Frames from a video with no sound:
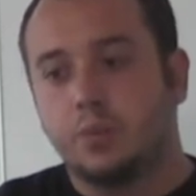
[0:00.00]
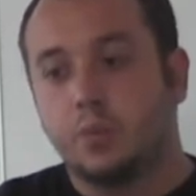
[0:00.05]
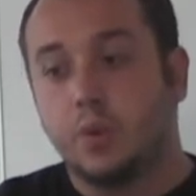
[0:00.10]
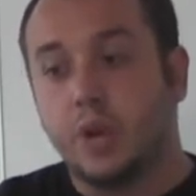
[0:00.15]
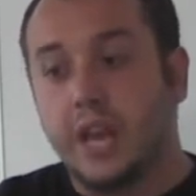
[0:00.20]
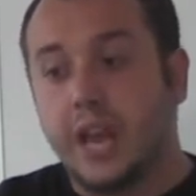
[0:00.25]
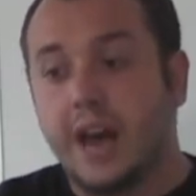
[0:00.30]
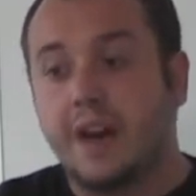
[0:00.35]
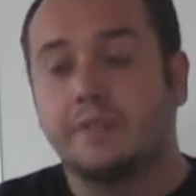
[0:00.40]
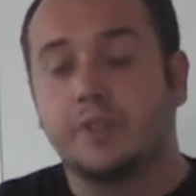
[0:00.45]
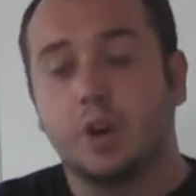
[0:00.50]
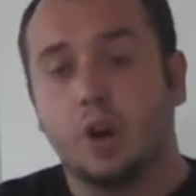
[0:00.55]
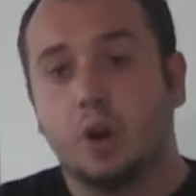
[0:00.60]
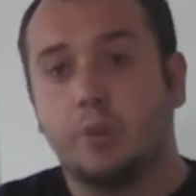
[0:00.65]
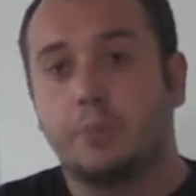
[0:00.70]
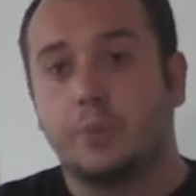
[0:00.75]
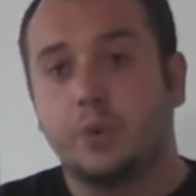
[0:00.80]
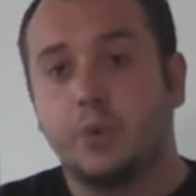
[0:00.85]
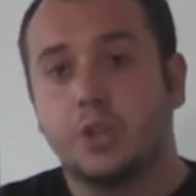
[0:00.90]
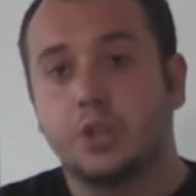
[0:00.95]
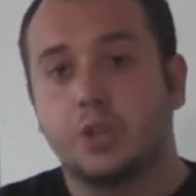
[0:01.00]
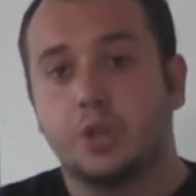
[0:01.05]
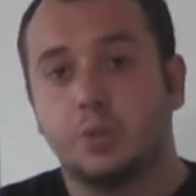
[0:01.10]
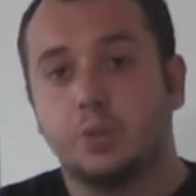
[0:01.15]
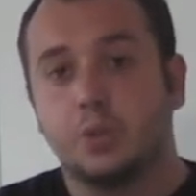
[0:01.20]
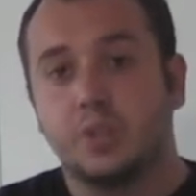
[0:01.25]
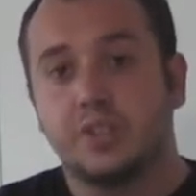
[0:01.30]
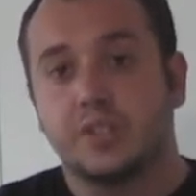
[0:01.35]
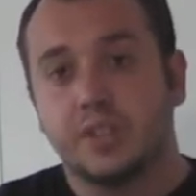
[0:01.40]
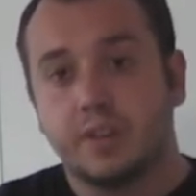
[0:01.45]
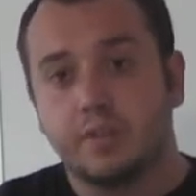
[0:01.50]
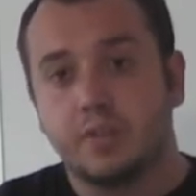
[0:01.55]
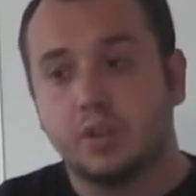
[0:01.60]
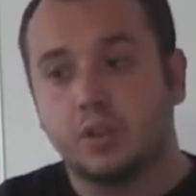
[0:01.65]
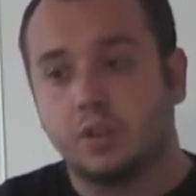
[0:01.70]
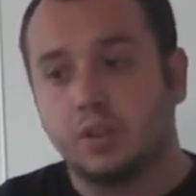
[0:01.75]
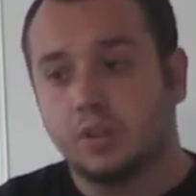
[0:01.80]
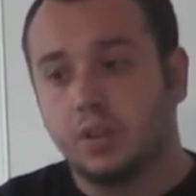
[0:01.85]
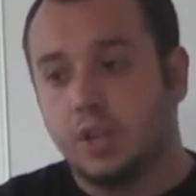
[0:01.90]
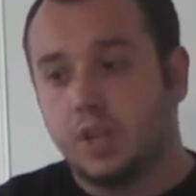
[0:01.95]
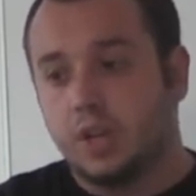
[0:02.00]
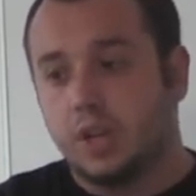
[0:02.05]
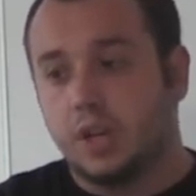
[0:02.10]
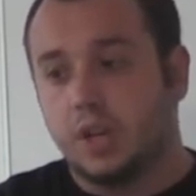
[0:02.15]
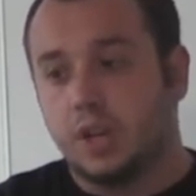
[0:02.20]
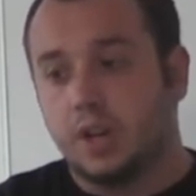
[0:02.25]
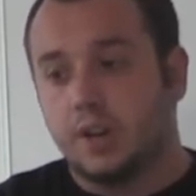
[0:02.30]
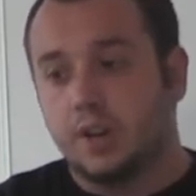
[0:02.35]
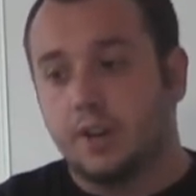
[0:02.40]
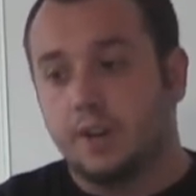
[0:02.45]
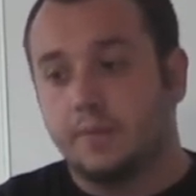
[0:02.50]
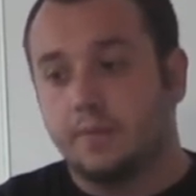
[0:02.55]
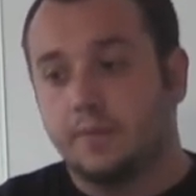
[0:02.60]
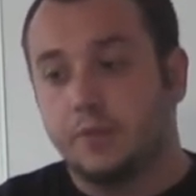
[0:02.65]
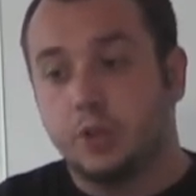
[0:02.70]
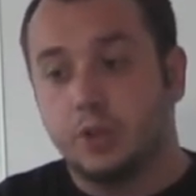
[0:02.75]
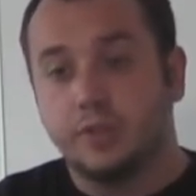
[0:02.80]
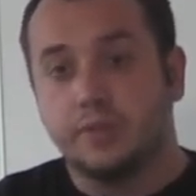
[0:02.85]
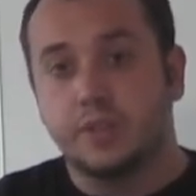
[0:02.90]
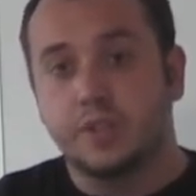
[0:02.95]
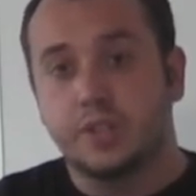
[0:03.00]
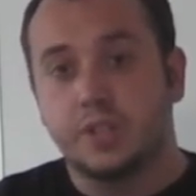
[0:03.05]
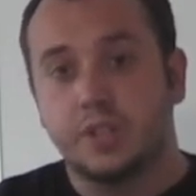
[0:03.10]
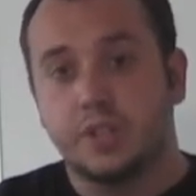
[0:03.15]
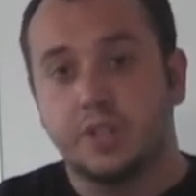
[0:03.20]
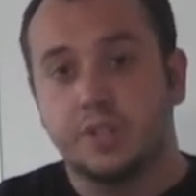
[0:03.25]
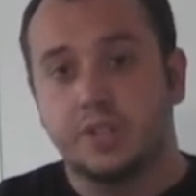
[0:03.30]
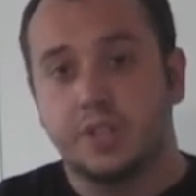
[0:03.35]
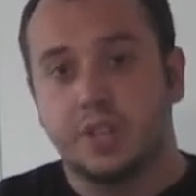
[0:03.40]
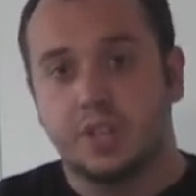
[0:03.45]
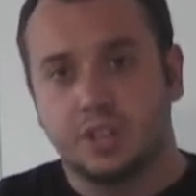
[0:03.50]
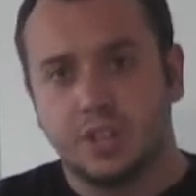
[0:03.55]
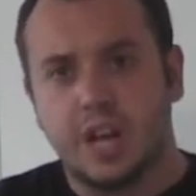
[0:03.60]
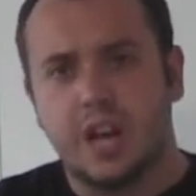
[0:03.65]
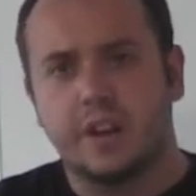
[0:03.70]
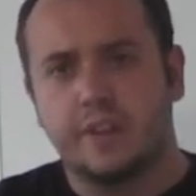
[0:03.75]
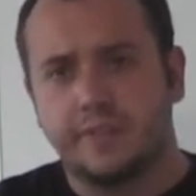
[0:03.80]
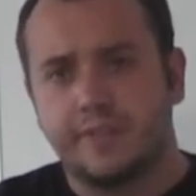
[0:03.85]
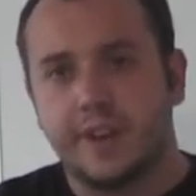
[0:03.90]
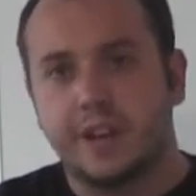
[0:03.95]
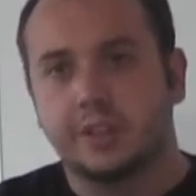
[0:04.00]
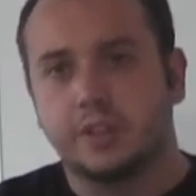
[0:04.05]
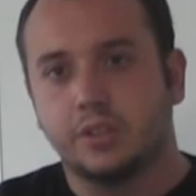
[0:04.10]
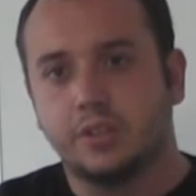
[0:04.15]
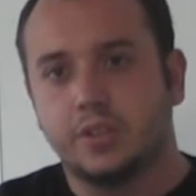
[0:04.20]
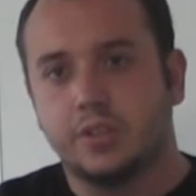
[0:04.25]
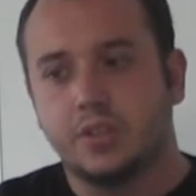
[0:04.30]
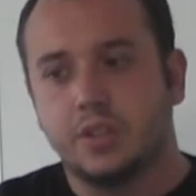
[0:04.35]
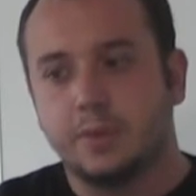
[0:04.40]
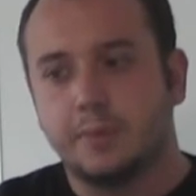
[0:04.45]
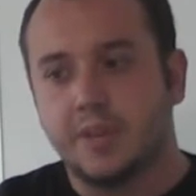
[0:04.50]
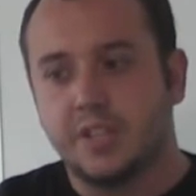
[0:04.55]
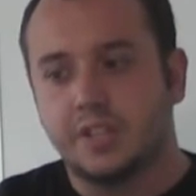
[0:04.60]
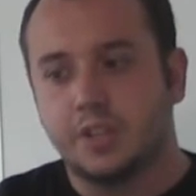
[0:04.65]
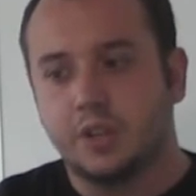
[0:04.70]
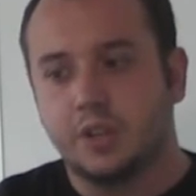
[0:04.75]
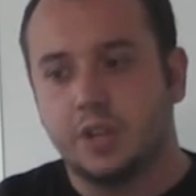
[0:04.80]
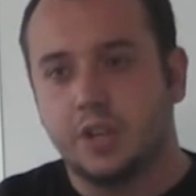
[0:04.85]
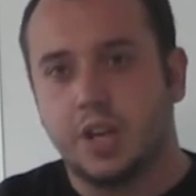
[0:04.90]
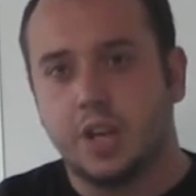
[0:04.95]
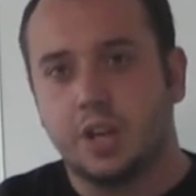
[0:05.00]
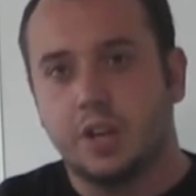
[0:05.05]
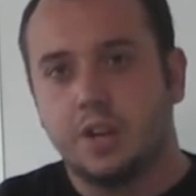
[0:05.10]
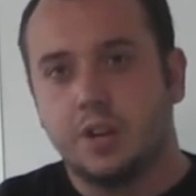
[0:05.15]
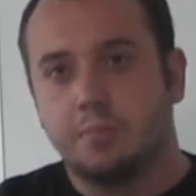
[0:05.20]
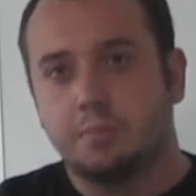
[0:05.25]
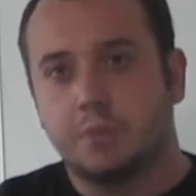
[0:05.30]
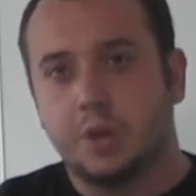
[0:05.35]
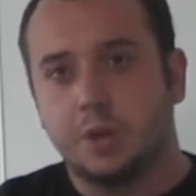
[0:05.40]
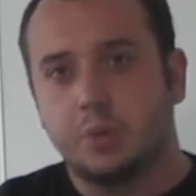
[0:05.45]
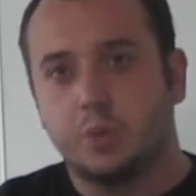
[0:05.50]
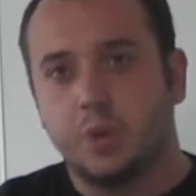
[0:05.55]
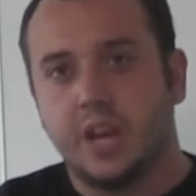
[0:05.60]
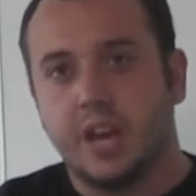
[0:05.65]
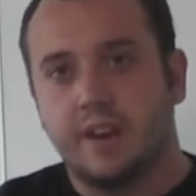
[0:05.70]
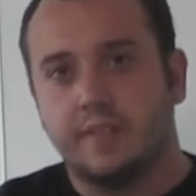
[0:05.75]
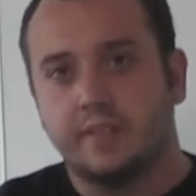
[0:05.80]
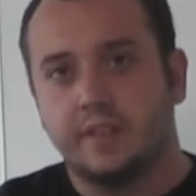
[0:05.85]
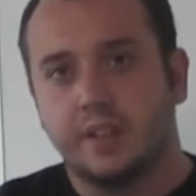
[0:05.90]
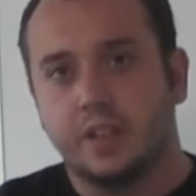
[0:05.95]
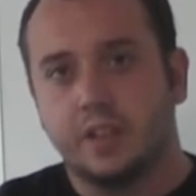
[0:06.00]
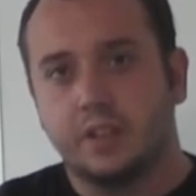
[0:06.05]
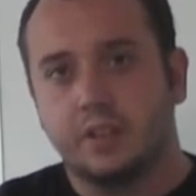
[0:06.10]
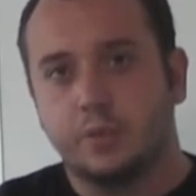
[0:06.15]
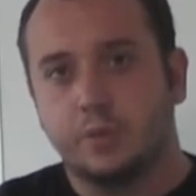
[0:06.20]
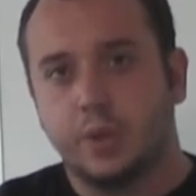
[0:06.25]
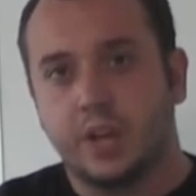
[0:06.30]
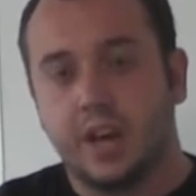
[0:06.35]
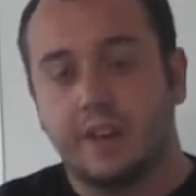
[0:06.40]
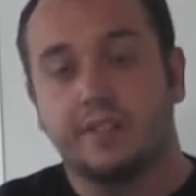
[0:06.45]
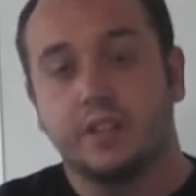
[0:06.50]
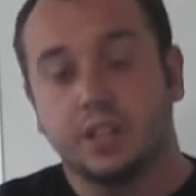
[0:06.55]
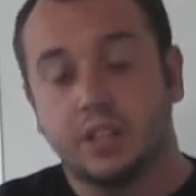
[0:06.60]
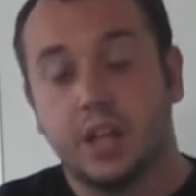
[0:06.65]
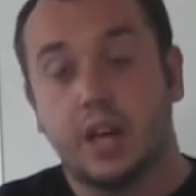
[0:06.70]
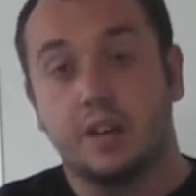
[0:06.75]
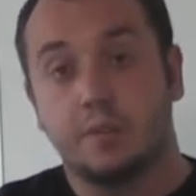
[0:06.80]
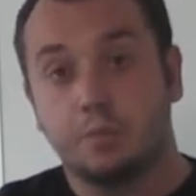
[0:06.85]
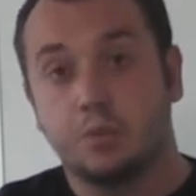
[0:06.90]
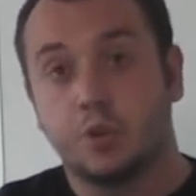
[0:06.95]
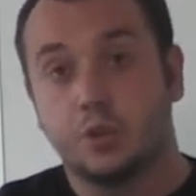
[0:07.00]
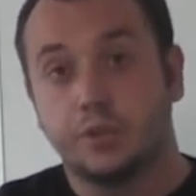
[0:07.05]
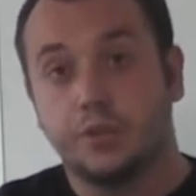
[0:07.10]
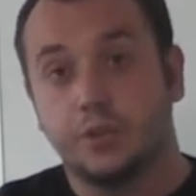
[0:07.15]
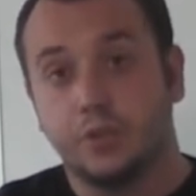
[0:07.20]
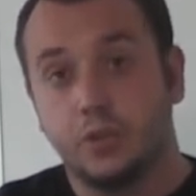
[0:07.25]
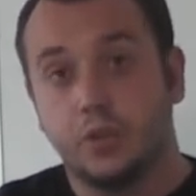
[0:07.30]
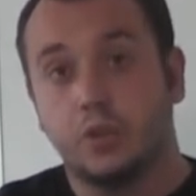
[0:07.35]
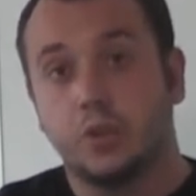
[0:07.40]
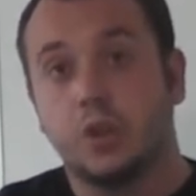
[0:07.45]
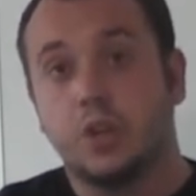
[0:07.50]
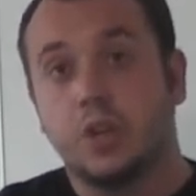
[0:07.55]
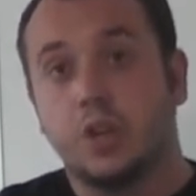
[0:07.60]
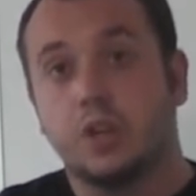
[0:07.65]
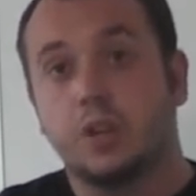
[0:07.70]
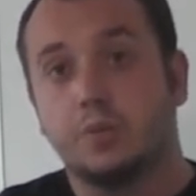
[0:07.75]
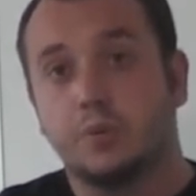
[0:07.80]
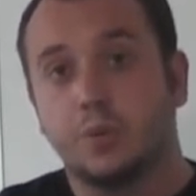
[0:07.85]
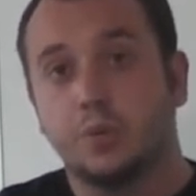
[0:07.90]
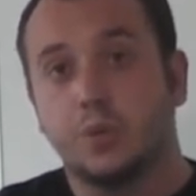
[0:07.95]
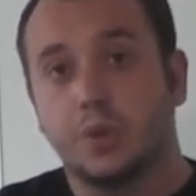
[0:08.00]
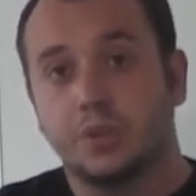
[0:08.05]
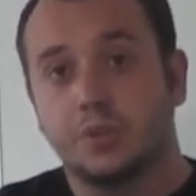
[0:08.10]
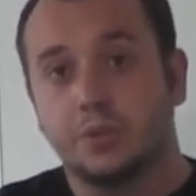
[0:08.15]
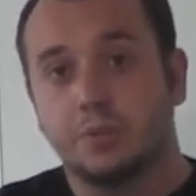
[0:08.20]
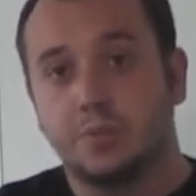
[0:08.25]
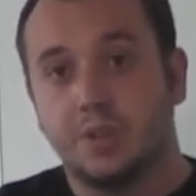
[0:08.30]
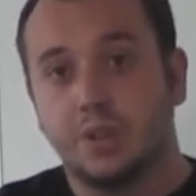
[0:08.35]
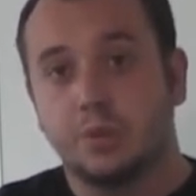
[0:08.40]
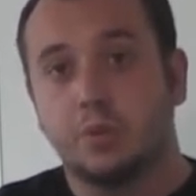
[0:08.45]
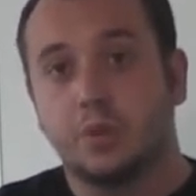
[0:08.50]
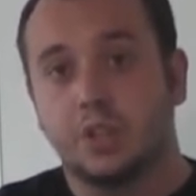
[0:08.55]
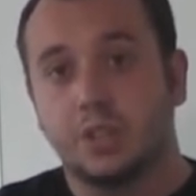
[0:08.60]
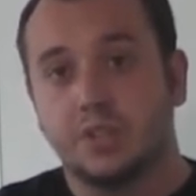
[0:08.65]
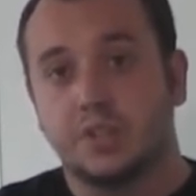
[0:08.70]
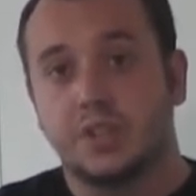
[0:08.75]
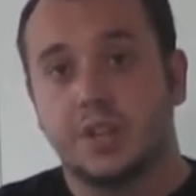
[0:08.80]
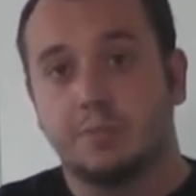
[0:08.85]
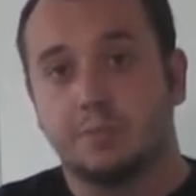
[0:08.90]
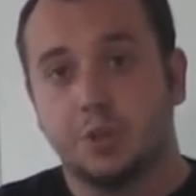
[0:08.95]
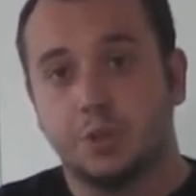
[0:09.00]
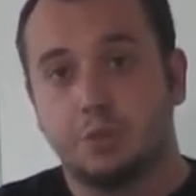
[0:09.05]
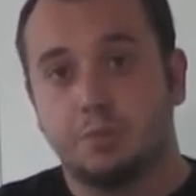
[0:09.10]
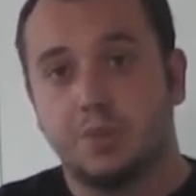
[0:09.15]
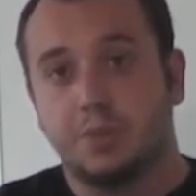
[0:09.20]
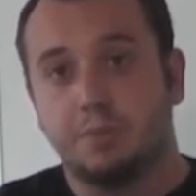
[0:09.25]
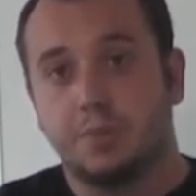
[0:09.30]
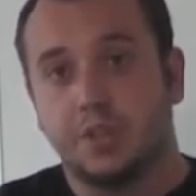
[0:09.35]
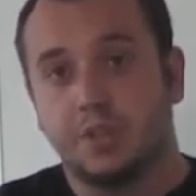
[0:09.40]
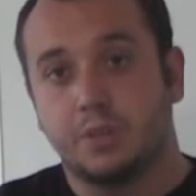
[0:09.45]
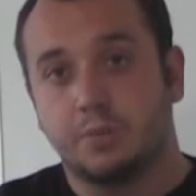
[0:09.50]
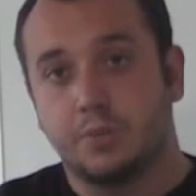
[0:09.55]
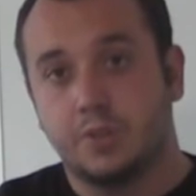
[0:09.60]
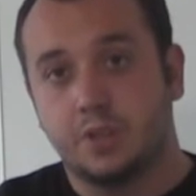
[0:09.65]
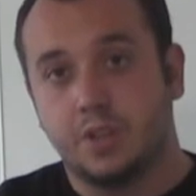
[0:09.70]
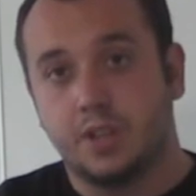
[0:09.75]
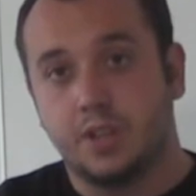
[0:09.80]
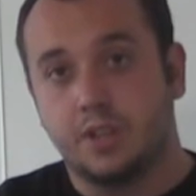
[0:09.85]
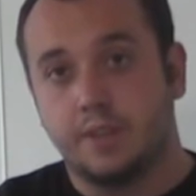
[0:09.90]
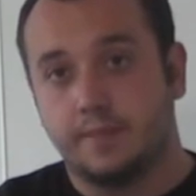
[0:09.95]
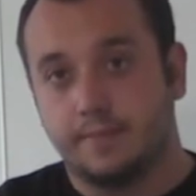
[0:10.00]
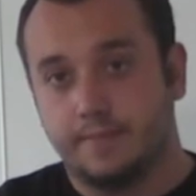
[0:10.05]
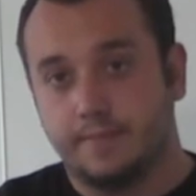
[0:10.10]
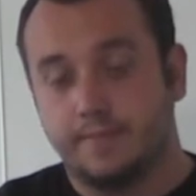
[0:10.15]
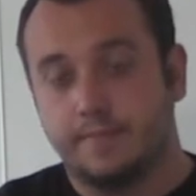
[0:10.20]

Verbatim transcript: We have cooperation with several uh, universities and a lot of faculties in Macedonia, but we have, a, we have a lot more to do if we want to be a well-established BP community.